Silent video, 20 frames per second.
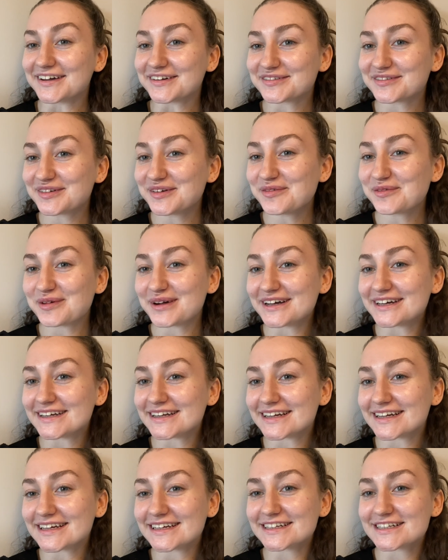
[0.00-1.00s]

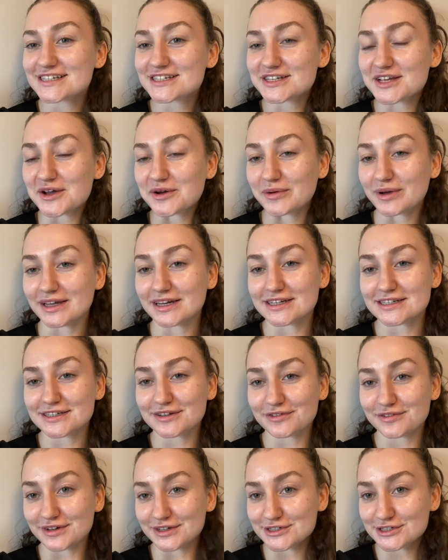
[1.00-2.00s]
everyone, so it has
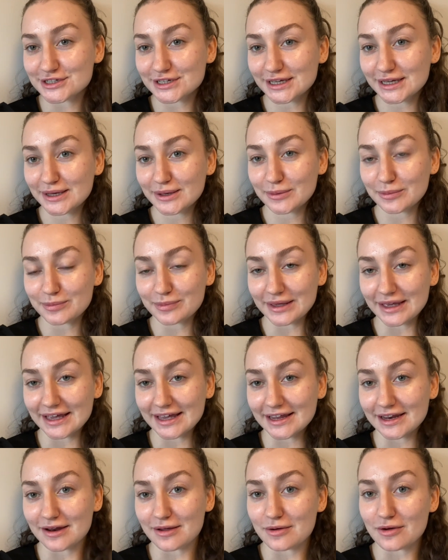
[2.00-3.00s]
officially
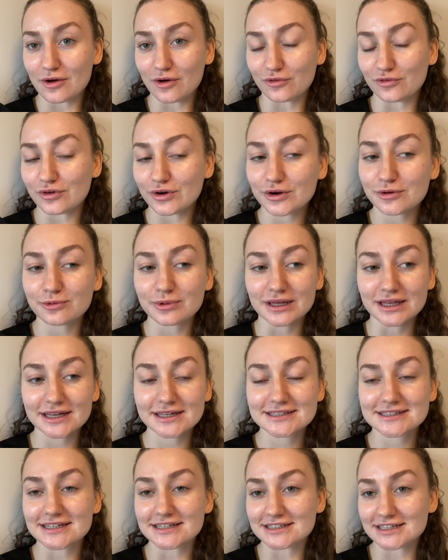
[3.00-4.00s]
been over a
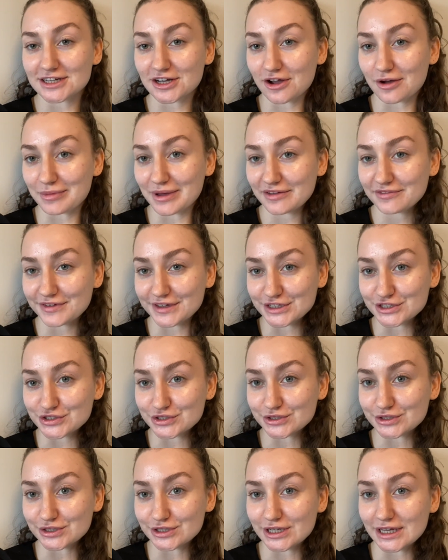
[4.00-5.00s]
week since I got my
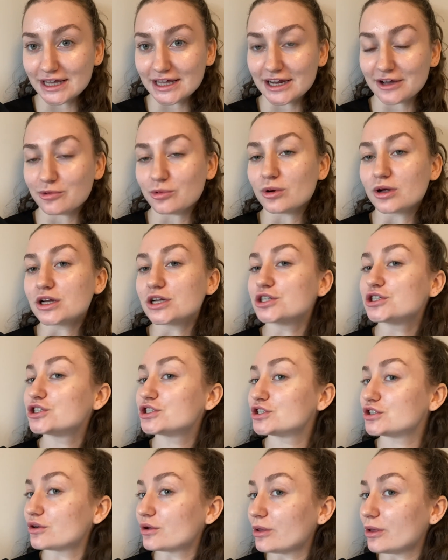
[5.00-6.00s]
facial and I wanted
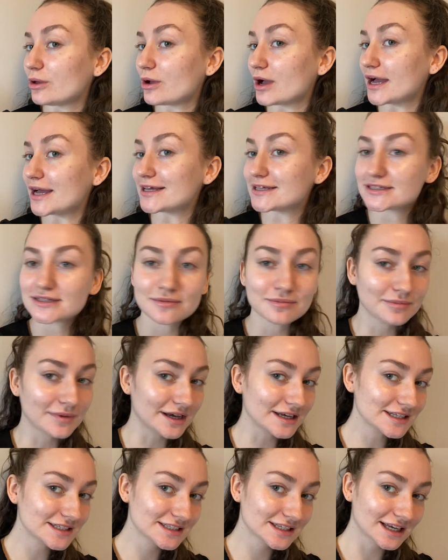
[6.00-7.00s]
to show you guys
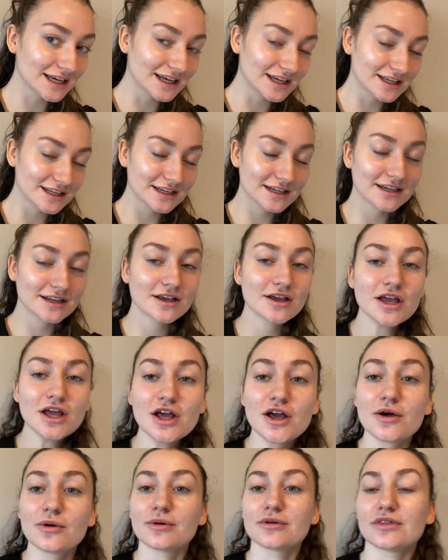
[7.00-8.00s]
my skin
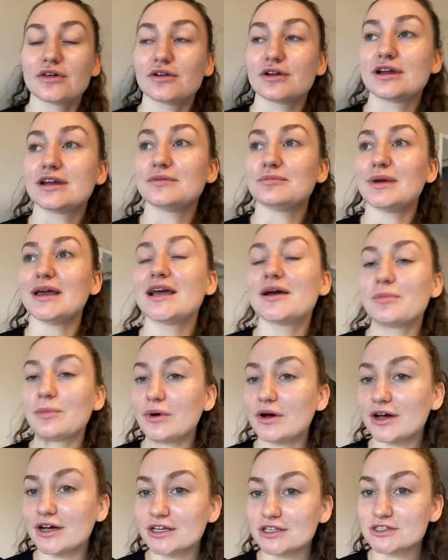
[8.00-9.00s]
without any makeup
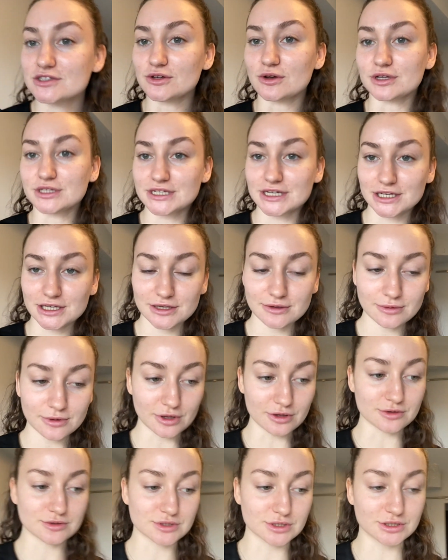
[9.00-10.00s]
on, so I'll take you
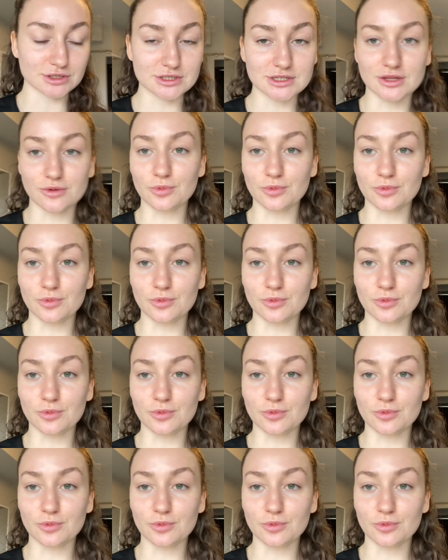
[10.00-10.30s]
closer to the